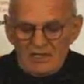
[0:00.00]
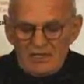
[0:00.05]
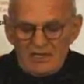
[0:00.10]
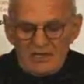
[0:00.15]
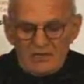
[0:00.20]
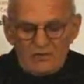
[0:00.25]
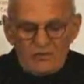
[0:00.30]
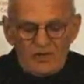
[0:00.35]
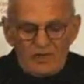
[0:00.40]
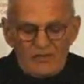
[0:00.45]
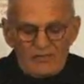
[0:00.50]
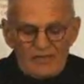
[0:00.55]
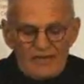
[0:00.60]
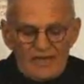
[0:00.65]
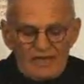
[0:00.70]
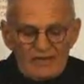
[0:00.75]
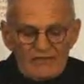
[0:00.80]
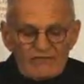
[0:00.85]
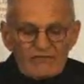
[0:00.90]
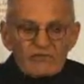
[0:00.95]
We
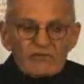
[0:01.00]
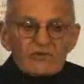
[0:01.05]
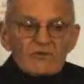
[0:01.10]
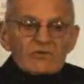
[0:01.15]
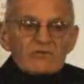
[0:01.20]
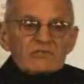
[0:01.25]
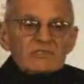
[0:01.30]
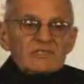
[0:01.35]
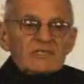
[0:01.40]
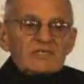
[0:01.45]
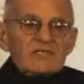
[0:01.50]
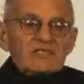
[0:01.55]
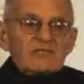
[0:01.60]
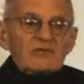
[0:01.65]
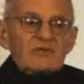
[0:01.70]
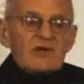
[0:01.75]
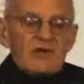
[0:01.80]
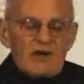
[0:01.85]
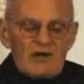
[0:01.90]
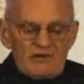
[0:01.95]
made funerals into an
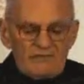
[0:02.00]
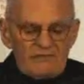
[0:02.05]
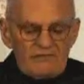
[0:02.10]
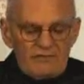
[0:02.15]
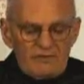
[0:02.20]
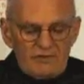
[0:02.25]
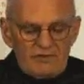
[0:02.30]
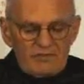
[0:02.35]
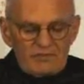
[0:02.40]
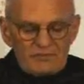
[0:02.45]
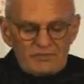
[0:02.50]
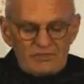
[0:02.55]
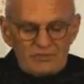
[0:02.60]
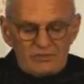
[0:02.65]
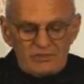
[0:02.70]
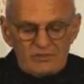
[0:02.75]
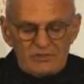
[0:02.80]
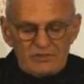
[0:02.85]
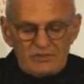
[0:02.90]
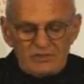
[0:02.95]
art form too.
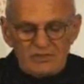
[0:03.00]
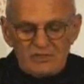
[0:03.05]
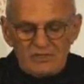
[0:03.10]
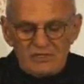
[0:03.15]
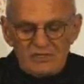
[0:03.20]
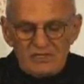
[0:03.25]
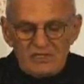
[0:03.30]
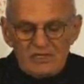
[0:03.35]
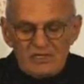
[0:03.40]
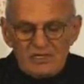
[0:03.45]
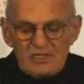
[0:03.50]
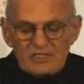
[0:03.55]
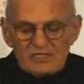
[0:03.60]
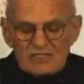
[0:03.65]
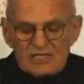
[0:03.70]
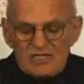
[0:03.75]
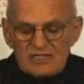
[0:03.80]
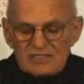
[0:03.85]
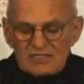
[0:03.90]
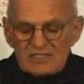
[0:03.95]

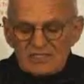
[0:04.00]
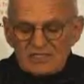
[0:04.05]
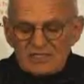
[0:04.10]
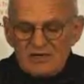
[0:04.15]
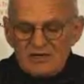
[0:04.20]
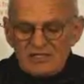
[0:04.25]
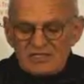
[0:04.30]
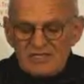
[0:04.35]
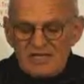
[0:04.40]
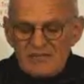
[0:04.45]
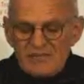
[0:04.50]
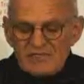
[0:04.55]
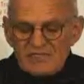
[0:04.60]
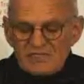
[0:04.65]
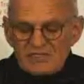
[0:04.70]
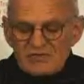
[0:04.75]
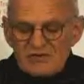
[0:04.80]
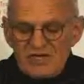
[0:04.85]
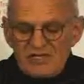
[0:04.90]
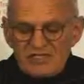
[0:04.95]
Just as our
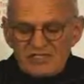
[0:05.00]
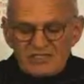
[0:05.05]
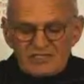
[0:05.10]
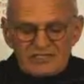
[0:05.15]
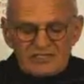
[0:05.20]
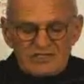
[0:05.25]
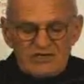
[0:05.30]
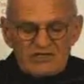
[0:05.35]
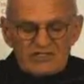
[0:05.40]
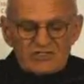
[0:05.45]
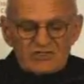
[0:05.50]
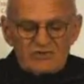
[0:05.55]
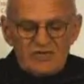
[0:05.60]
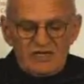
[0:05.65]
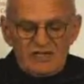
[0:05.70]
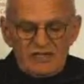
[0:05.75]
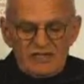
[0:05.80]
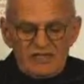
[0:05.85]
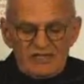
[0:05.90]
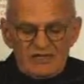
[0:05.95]
demonstrations, our street
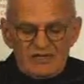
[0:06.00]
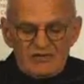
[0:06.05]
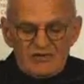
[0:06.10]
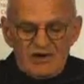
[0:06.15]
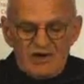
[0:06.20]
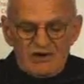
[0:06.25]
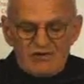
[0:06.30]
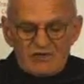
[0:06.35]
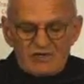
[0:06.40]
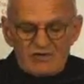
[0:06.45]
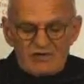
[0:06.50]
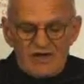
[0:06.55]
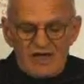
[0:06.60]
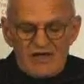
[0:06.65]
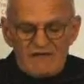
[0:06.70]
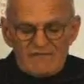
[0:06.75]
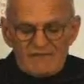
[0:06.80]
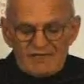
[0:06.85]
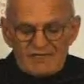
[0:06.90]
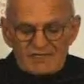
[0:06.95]
theater, our
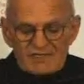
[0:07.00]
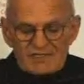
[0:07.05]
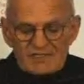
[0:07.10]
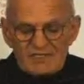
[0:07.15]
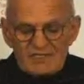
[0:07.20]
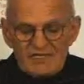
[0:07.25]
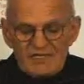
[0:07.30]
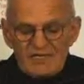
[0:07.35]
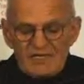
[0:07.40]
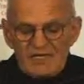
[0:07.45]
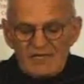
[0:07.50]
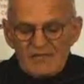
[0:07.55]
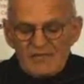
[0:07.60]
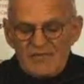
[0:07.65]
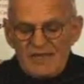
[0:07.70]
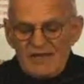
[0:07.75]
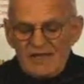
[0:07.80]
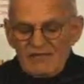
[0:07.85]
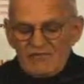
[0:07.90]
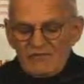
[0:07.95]
graphics,
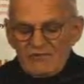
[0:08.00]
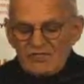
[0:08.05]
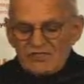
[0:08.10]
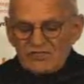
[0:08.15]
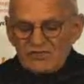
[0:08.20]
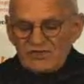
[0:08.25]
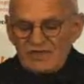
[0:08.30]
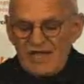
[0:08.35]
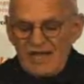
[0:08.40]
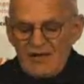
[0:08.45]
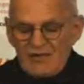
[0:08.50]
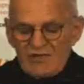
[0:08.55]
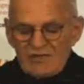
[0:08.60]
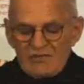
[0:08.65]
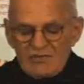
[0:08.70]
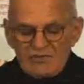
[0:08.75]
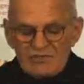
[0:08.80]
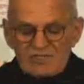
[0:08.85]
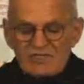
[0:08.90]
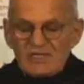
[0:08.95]
many of which are now in
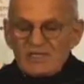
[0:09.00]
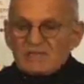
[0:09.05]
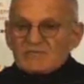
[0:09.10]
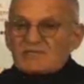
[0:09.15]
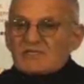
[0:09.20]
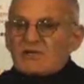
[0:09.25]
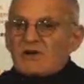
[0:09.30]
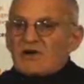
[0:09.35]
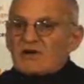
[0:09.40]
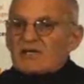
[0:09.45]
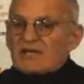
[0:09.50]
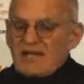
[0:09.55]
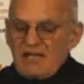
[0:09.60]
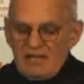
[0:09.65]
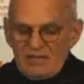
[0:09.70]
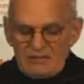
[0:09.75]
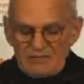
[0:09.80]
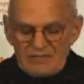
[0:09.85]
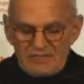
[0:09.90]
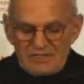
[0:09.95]
museums and art
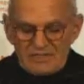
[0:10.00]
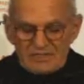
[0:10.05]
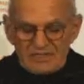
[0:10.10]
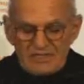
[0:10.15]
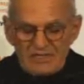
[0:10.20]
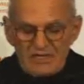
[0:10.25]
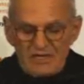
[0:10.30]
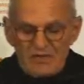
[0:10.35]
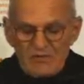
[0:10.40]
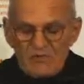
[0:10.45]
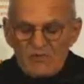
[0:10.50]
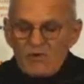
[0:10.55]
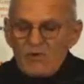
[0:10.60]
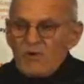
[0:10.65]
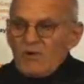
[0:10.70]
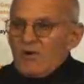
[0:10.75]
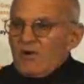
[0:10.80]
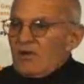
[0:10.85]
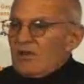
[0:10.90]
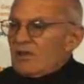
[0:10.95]
galleries, were
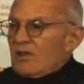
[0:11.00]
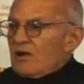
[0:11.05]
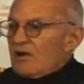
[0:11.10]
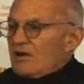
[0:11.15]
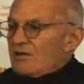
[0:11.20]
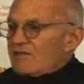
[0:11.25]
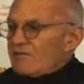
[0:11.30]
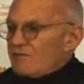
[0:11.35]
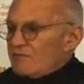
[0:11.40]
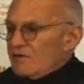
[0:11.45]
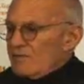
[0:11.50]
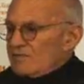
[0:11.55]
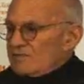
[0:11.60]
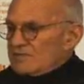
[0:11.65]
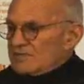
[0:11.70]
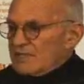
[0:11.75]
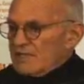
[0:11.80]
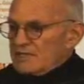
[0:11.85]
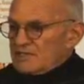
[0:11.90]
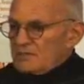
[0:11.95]
all art forms
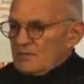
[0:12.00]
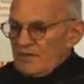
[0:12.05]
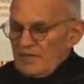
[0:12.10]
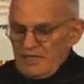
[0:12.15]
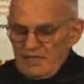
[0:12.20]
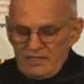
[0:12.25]
as well.